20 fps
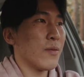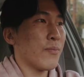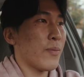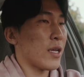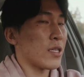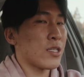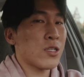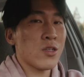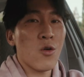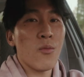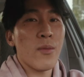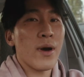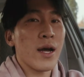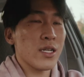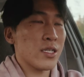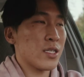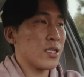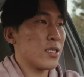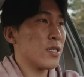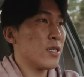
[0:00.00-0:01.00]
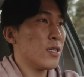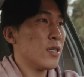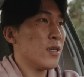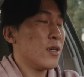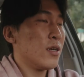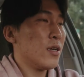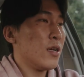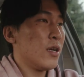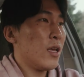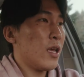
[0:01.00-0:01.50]
by so much.
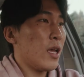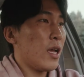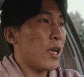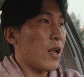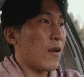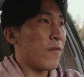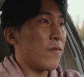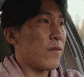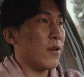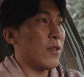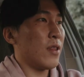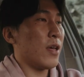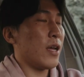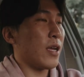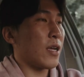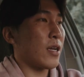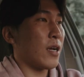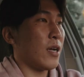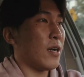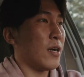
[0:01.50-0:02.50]
And I feel like